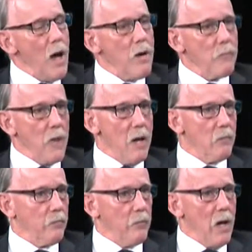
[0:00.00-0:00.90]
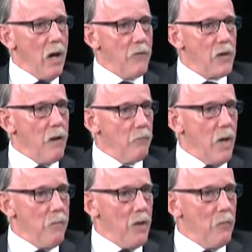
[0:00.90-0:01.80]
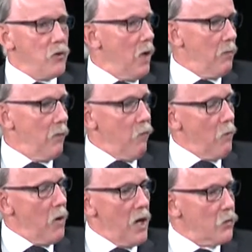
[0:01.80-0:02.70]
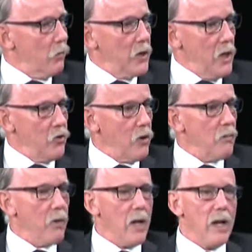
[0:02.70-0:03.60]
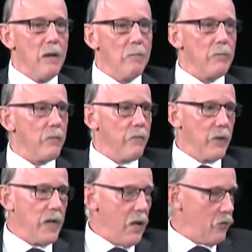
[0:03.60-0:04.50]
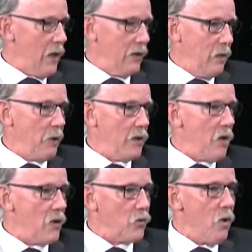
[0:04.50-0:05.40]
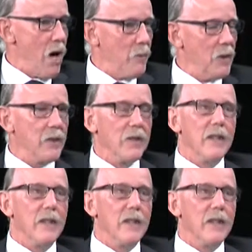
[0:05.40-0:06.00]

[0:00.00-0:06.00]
I'm there. I'm chairman, a former high school teacher. Councilor Dimmick is also on it.